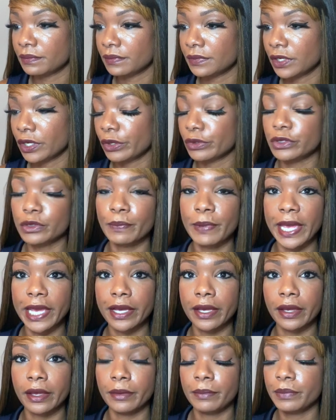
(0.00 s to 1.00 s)
goes back
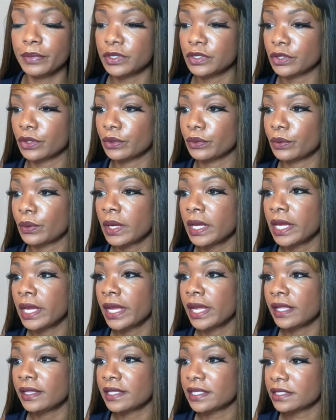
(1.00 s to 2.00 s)
up. So
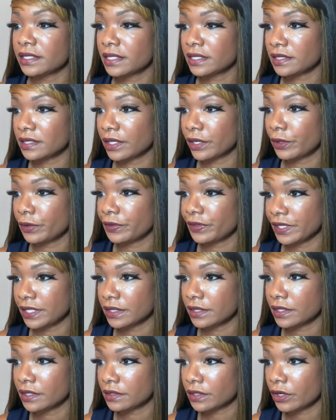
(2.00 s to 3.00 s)
this is their
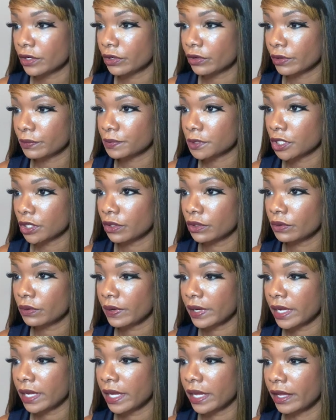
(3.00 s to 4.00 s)
thesis on crypto.
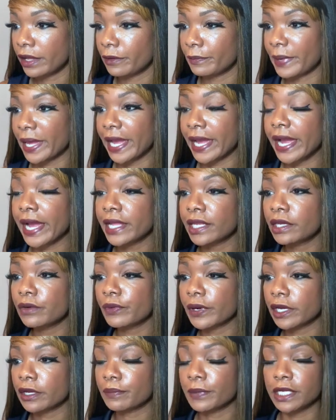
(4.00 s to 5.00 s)
I highly
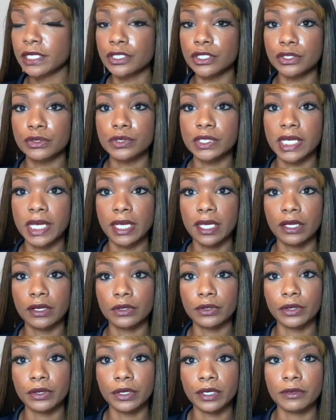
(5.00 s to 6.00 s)
recommend you taking a
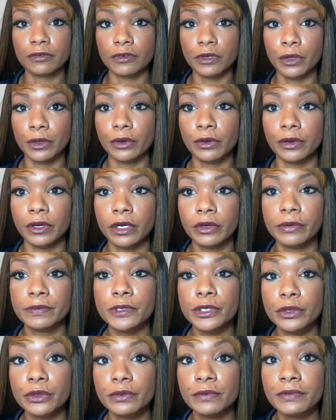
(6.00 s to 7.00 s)
look if you're a
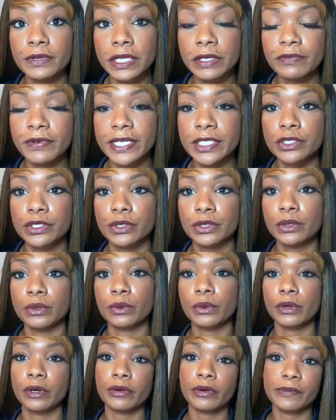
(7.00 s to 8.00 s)
crypto investor
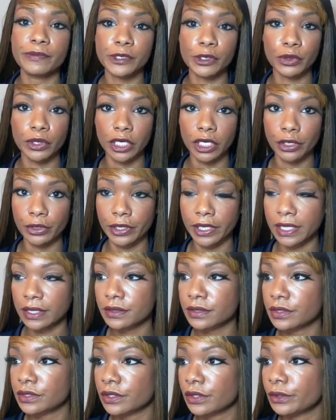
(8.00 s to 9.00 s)
or crypto curious.
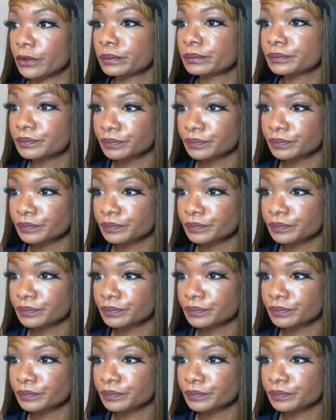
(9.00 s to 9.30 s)
So,